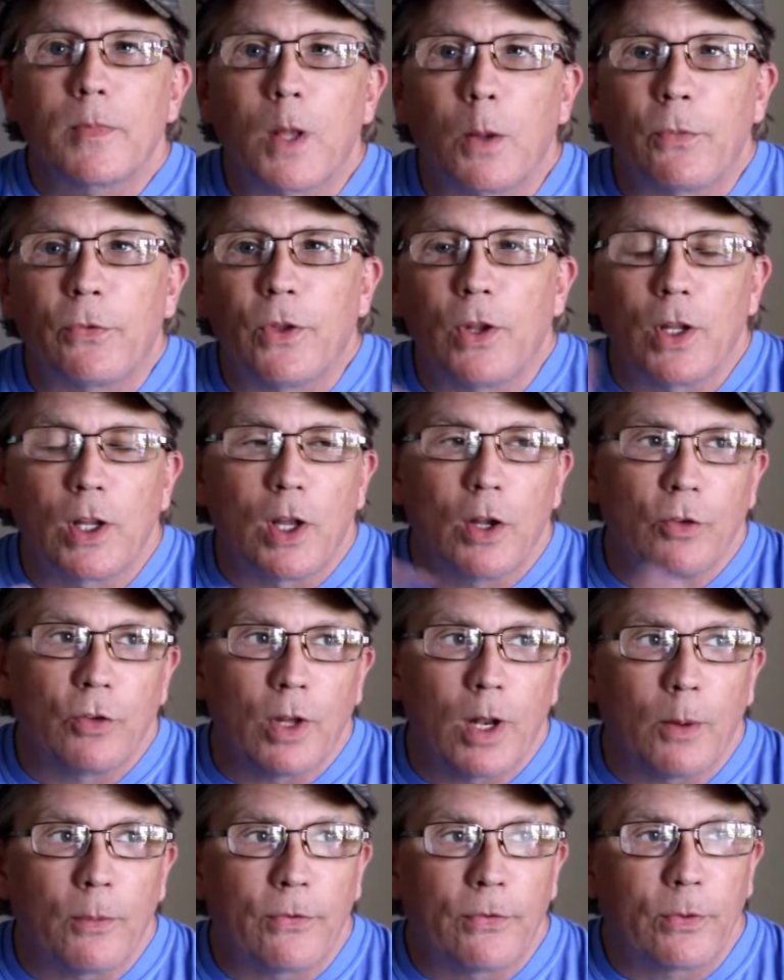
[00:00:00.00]
I was in the
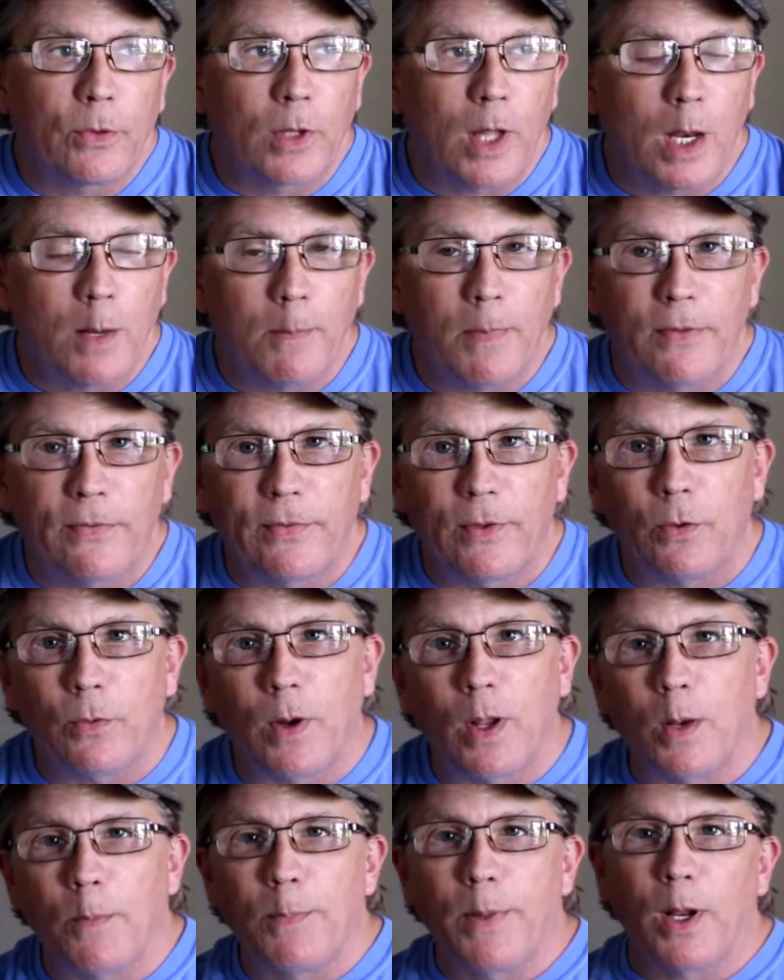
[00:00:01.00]
kitchen. I was kind of messing
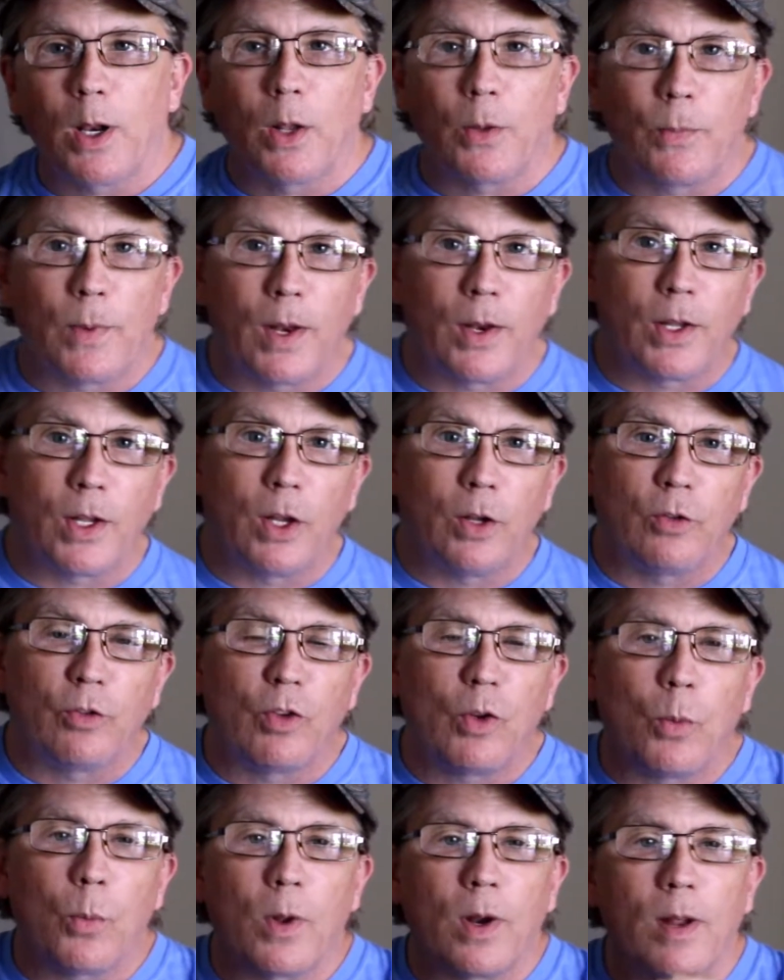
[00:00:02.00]
around, fiddling around the
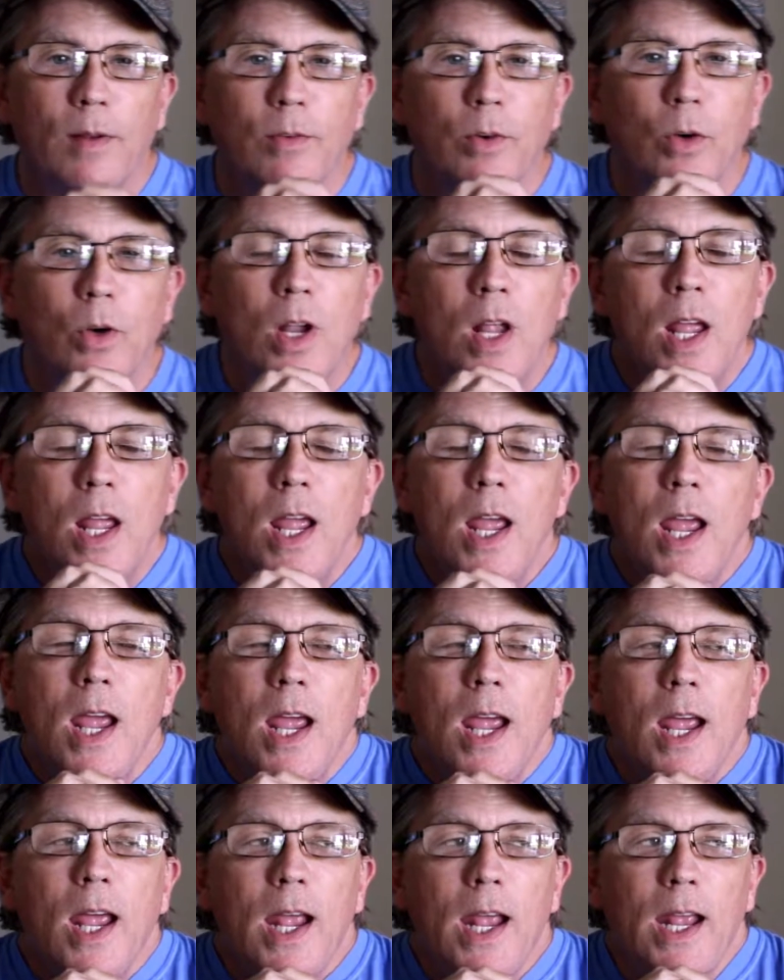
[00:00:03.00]
kitchen or whatever.
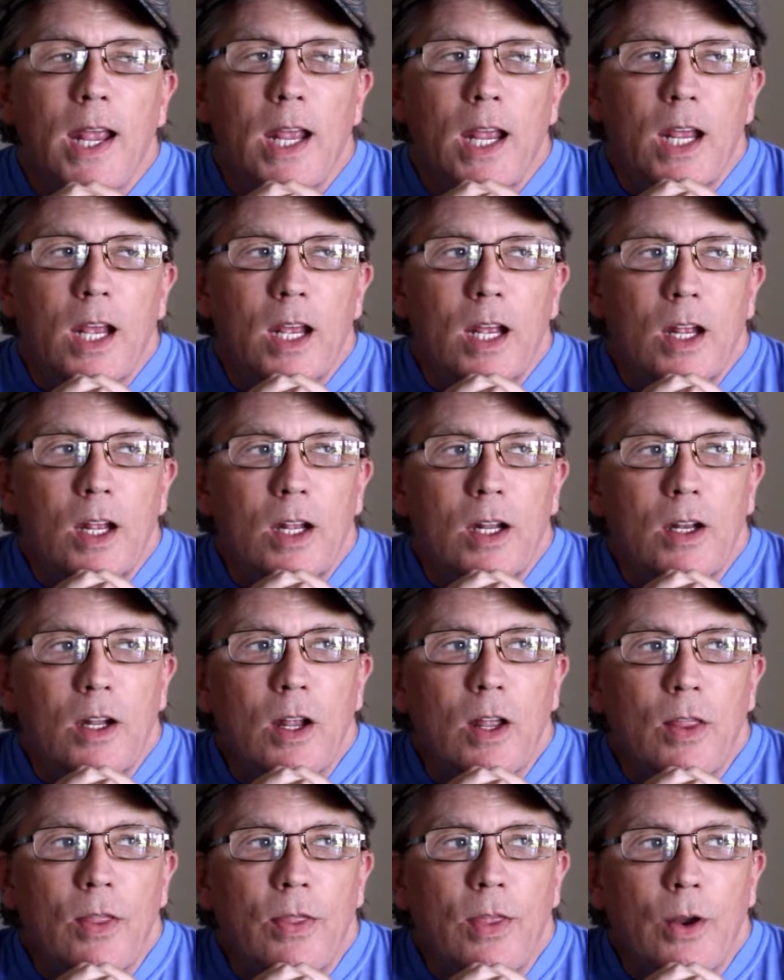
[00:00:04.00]

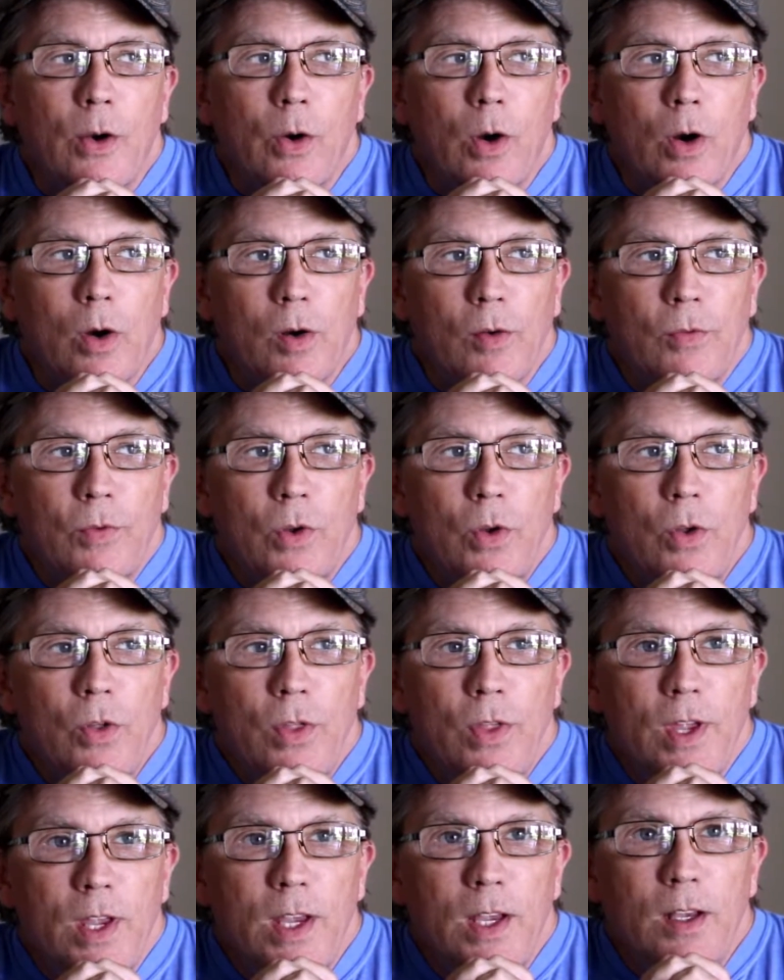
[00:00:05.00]
And there are a few
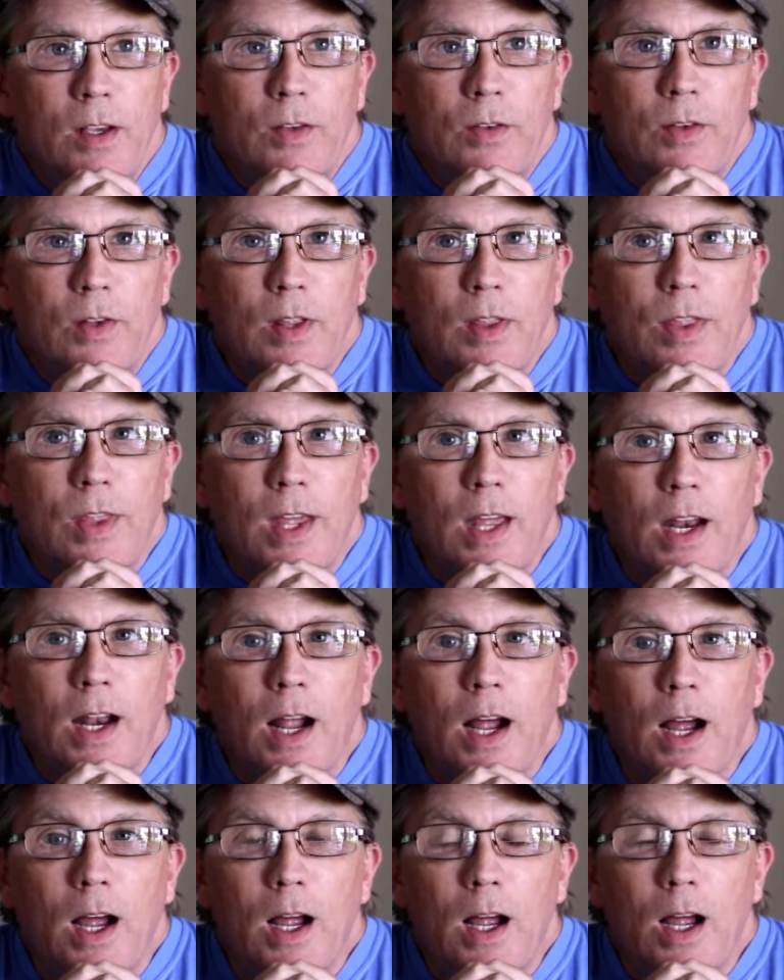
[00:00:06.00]
things that
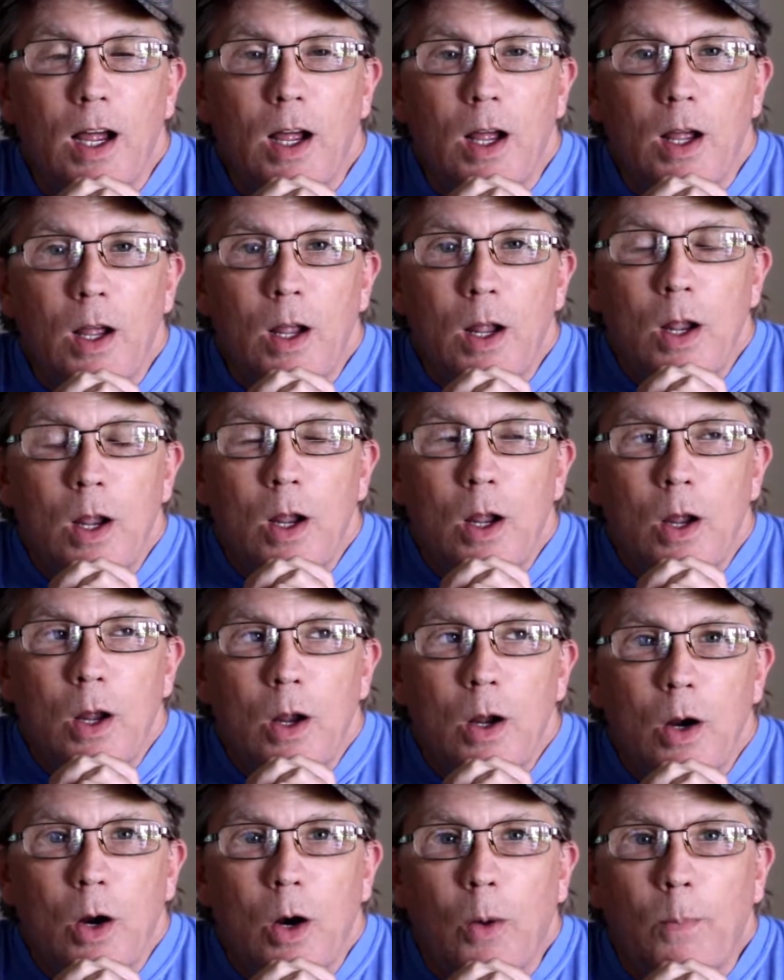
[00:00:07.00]

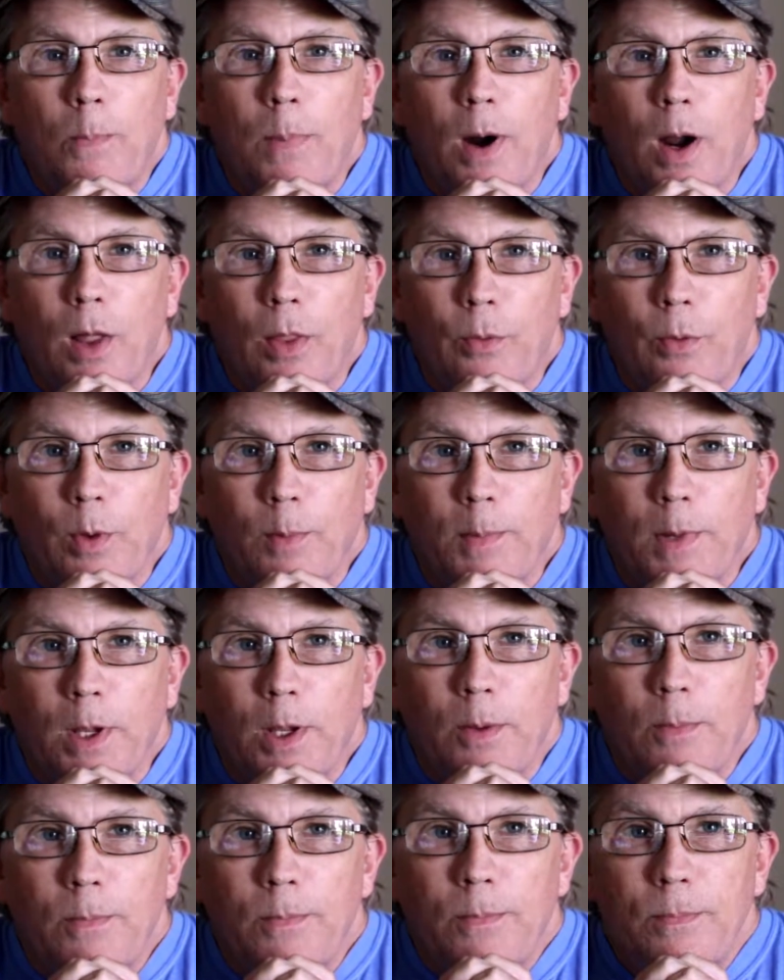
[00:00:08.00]
are bothering
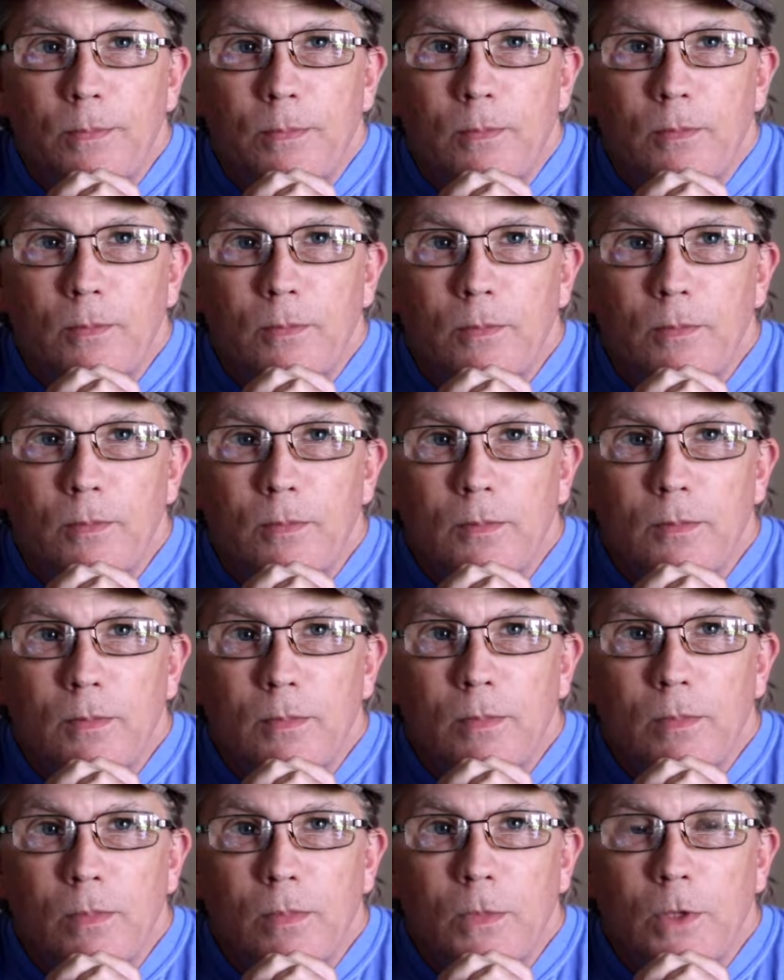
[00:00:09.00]
me.
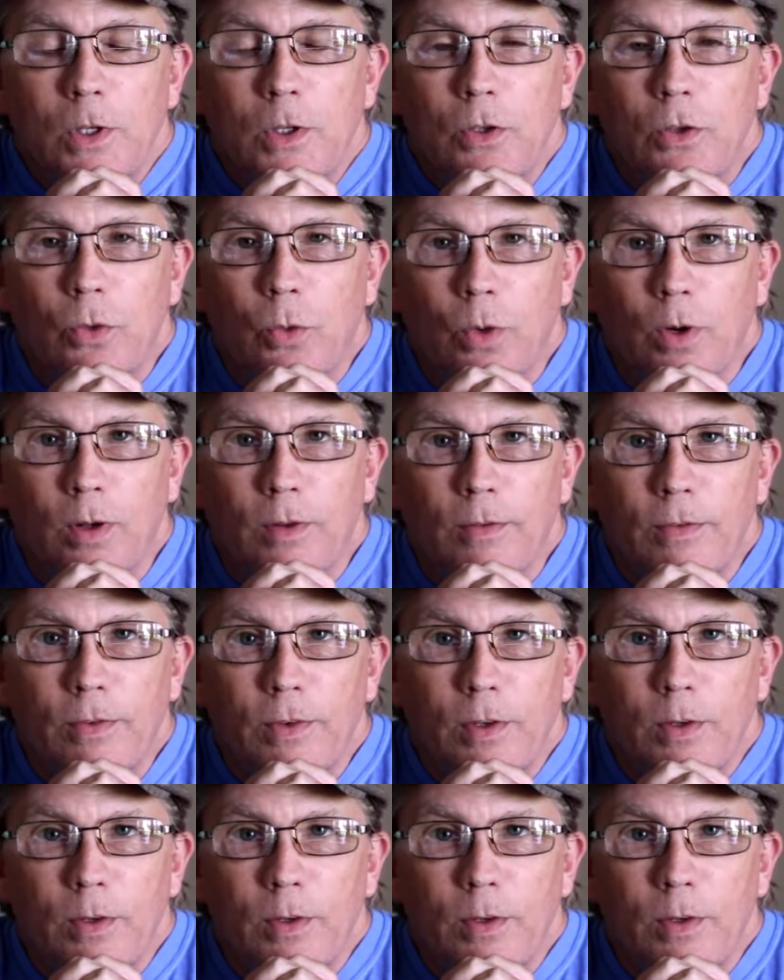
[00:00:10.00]
Sort of.